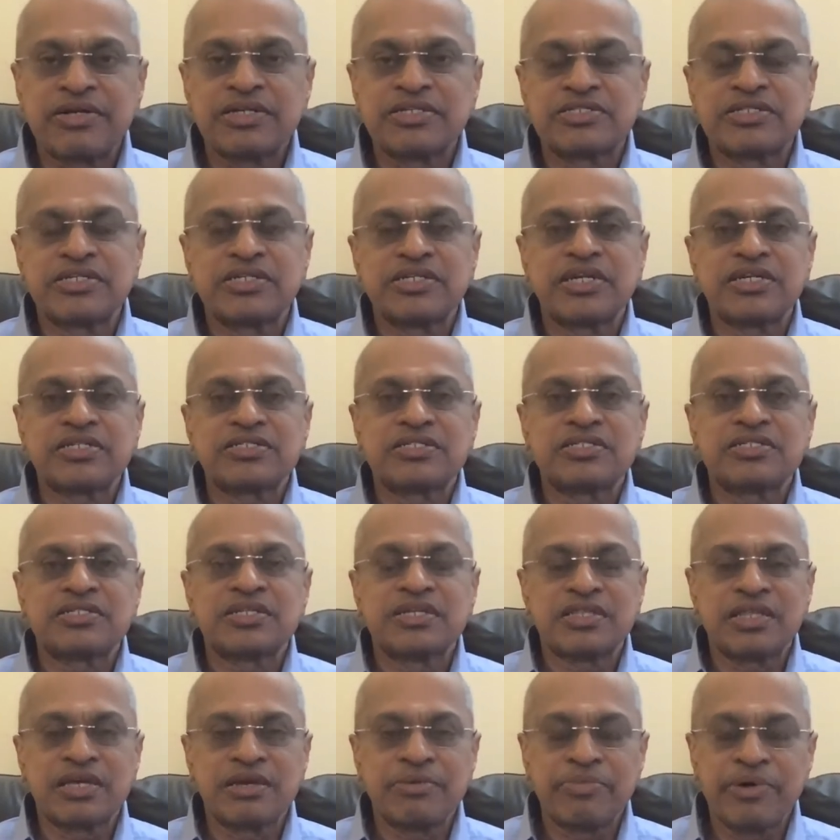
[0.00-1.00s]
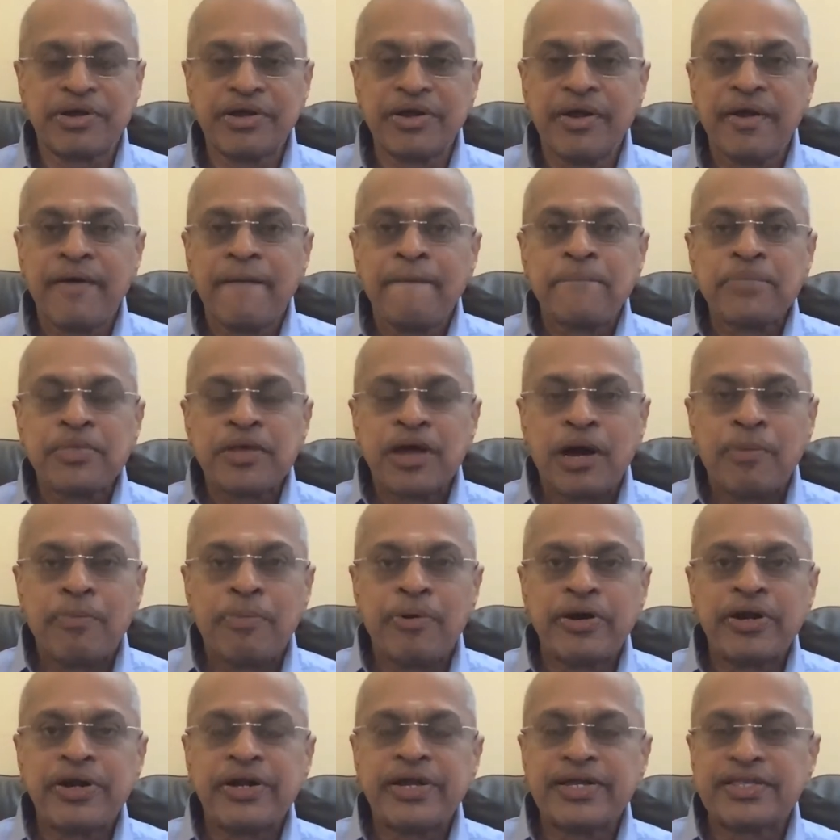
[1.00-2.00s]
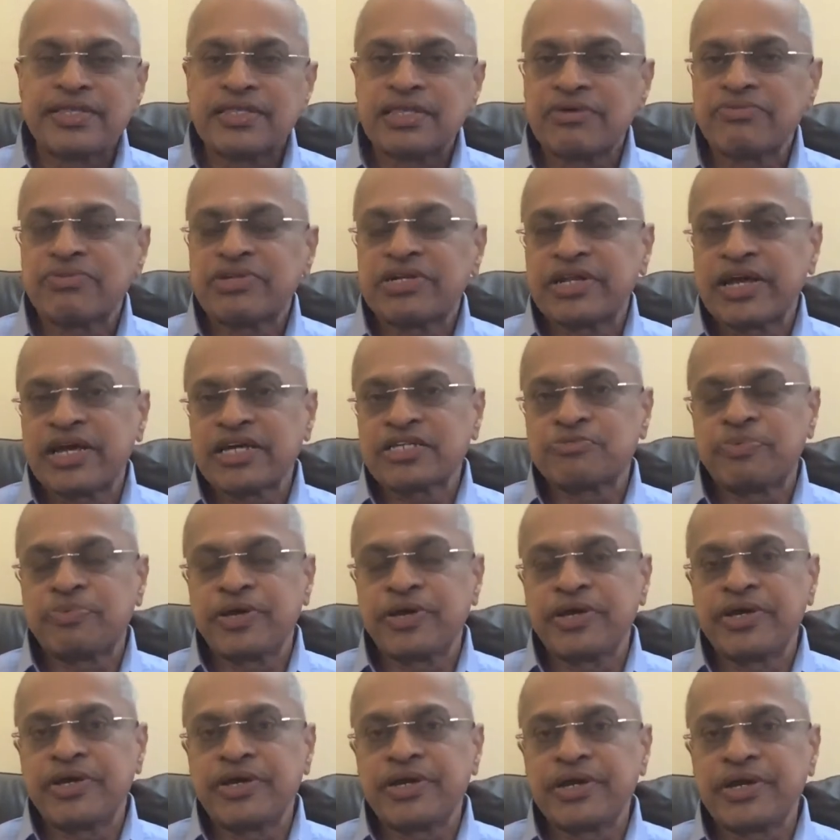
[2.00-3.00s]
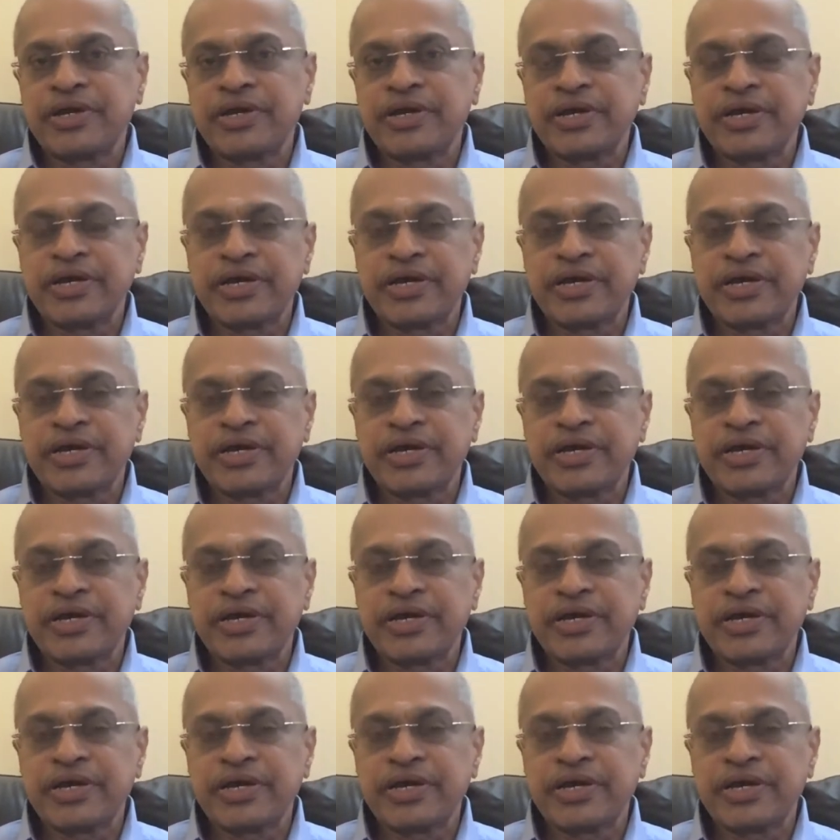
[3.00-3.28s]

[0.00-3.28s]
Estate tax is nothing but upon death of the taxpayer,